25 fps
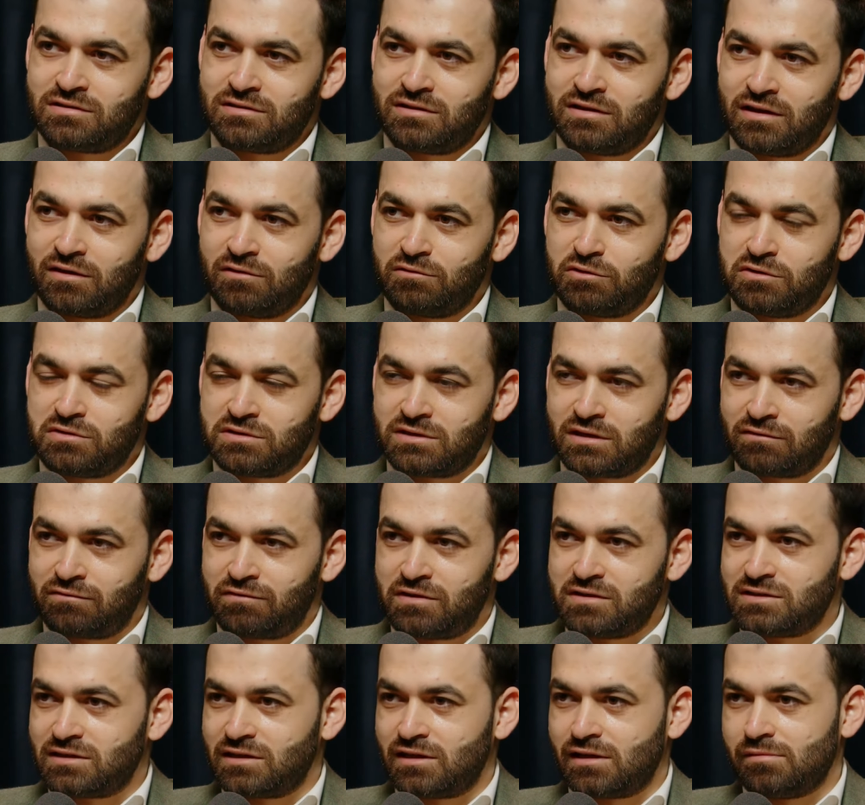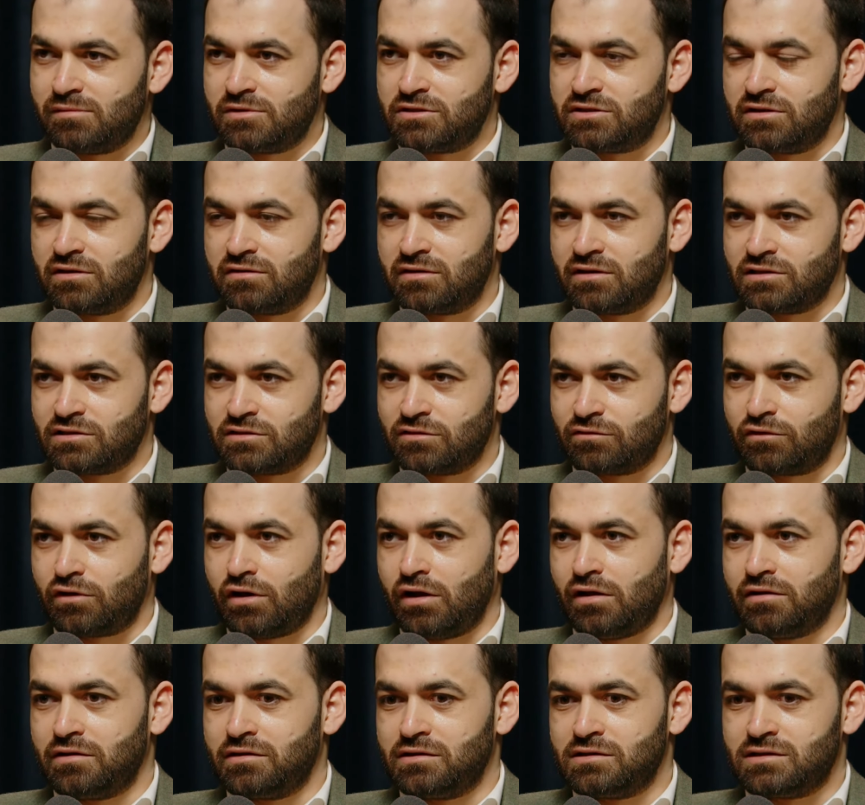They're using physical materials of
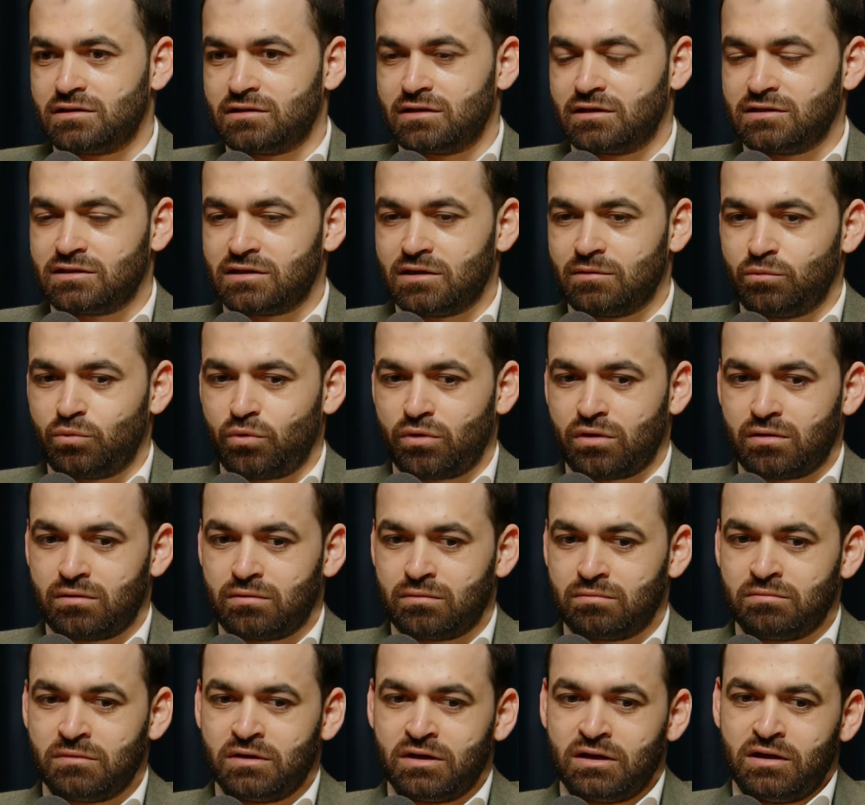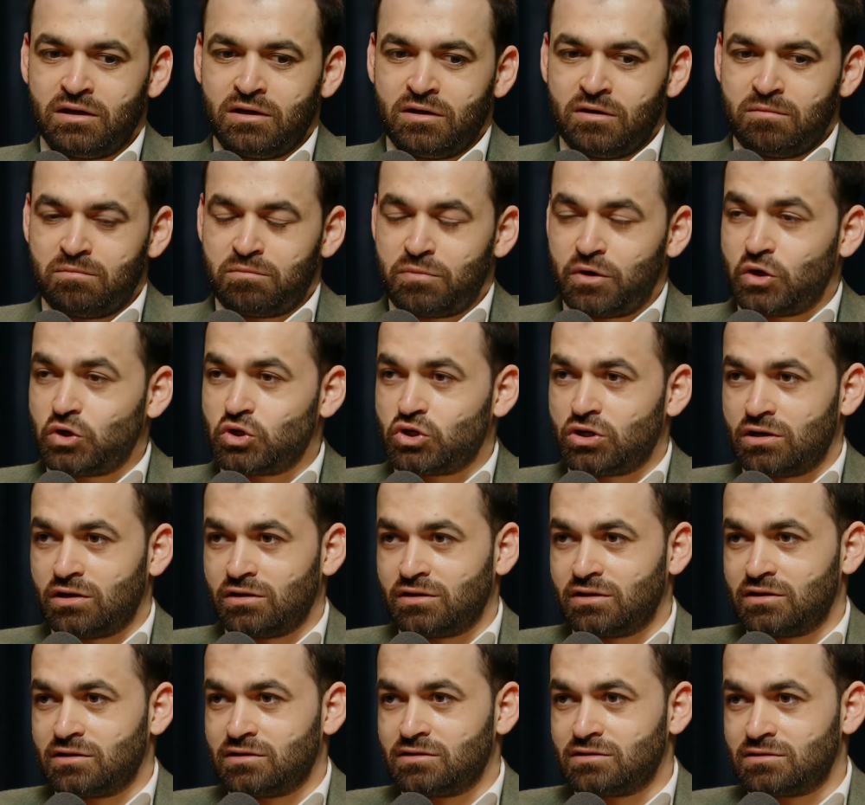colors and end up with a picture
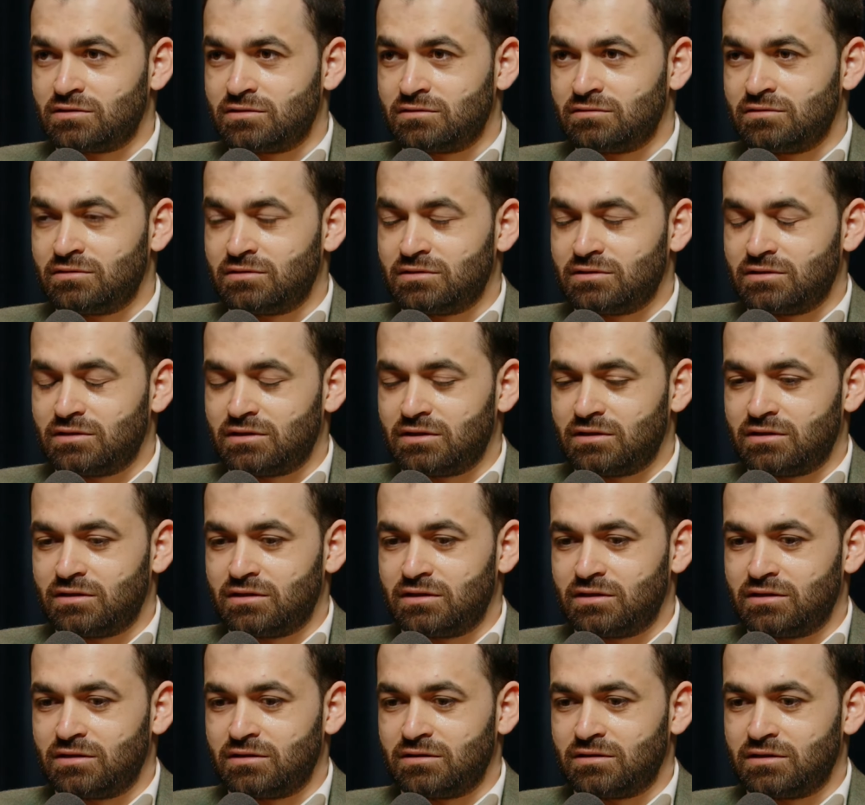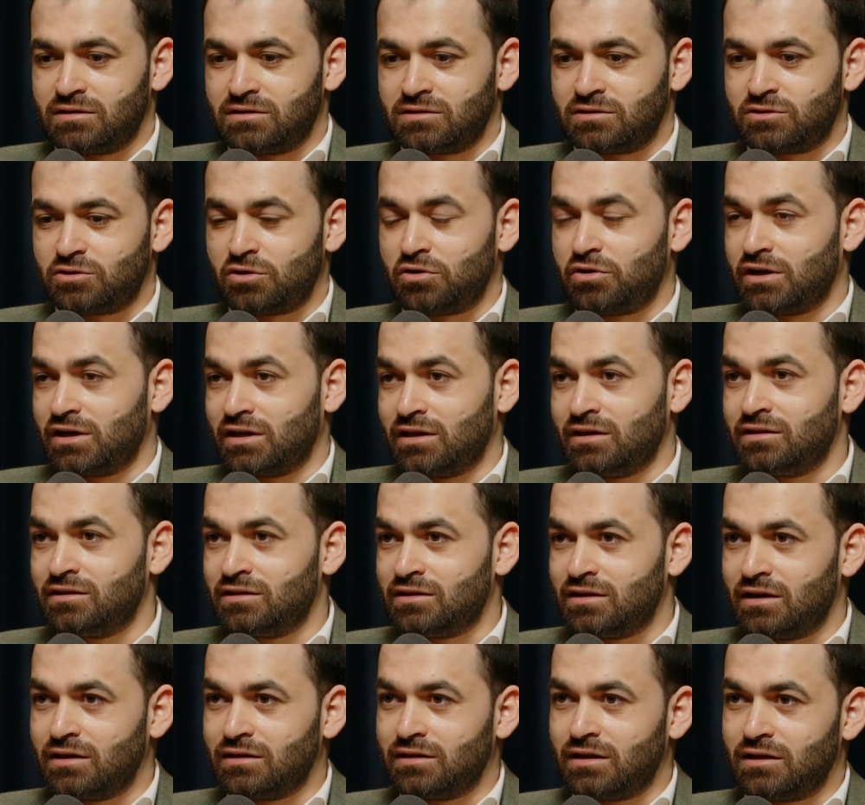that is a story,
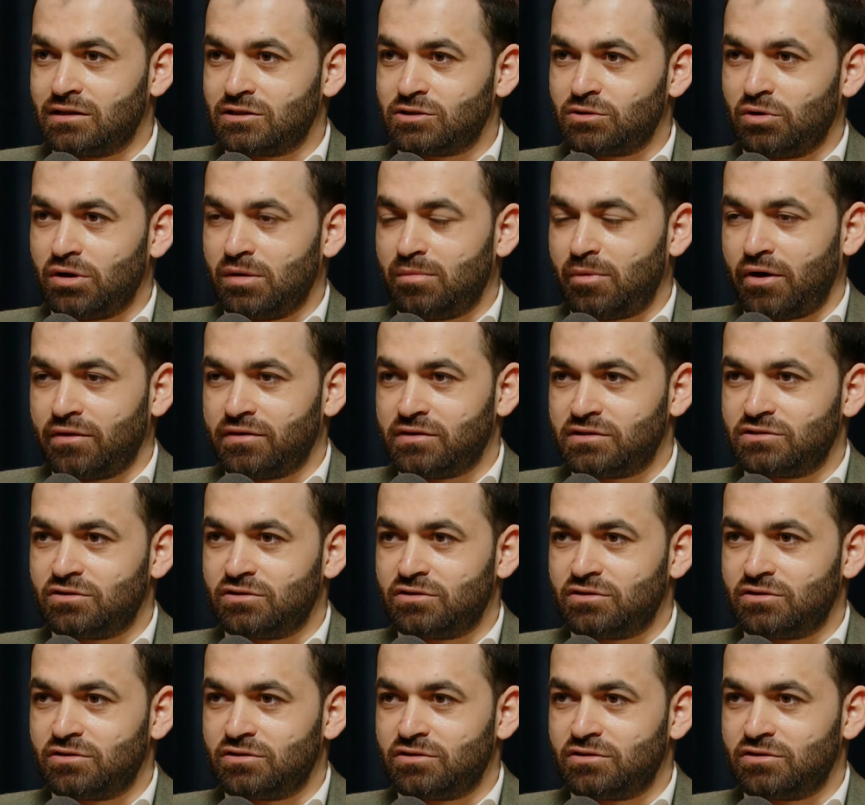and it's all about the